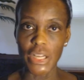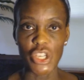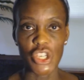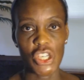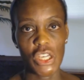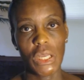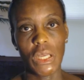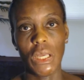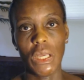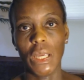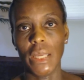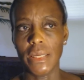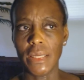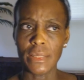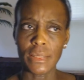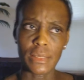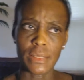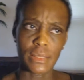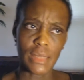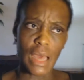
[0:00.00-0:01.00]
itching, it
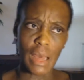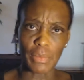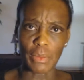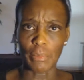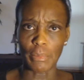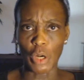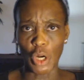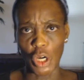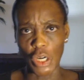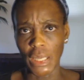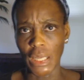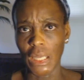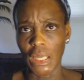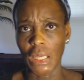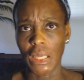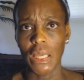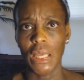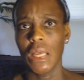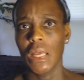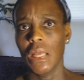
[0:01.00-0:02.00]
didn't stop the
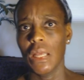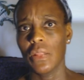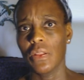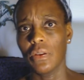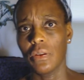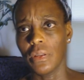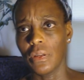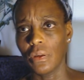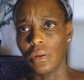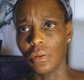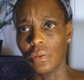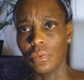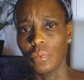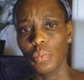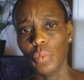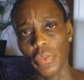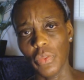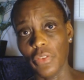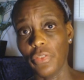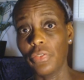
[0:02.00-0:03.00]
burning,
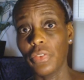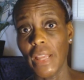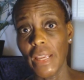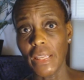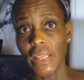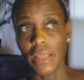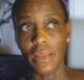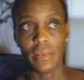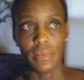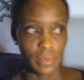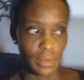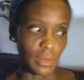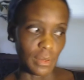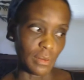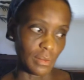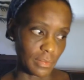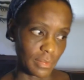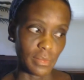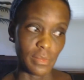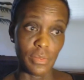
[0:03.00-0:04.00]
the flaking,
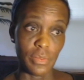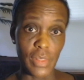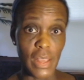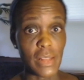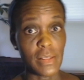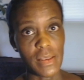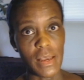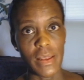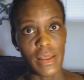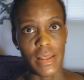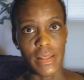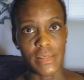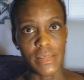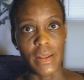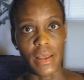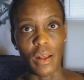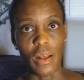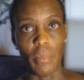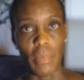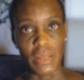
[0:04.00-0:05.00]
it did
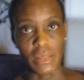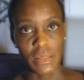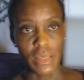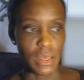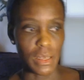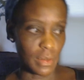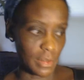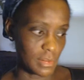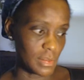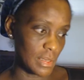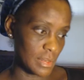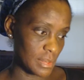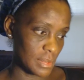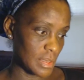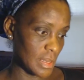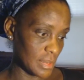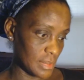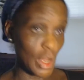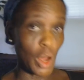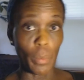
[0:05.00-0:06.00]
help my skin.
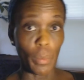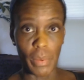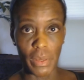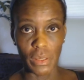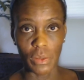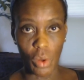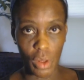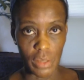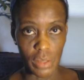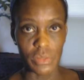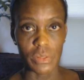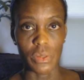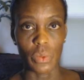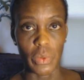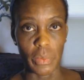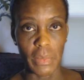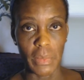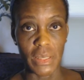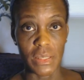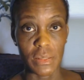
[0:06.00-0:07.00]
It's helping also
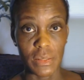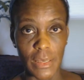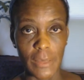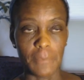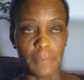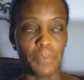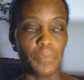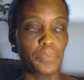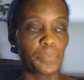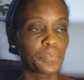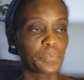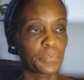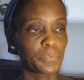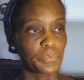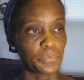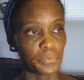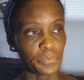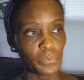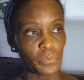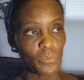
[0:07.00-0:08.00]
with my skin.
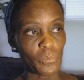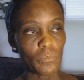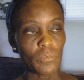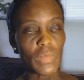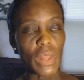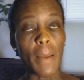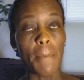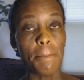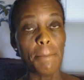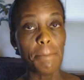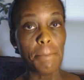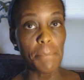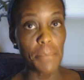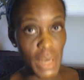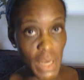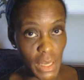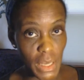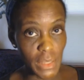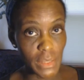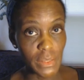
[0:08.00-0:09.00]

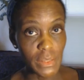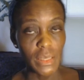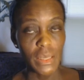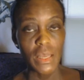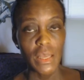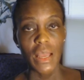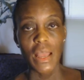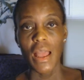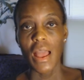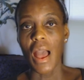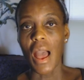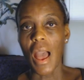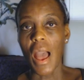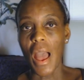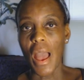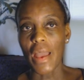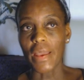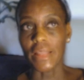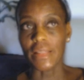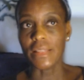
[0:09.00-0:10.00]
But
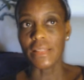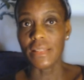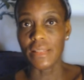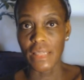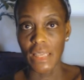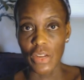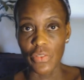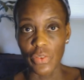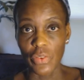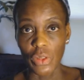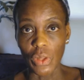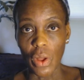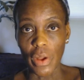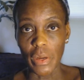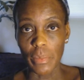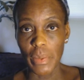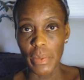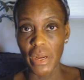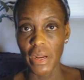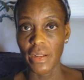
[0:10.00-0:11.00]
I can stand for
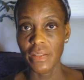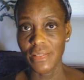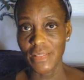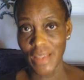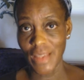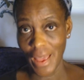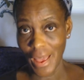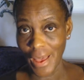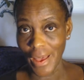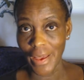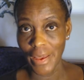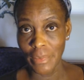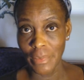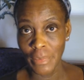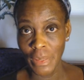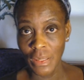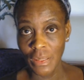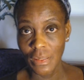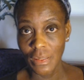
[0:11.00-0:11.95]
longer periods of time.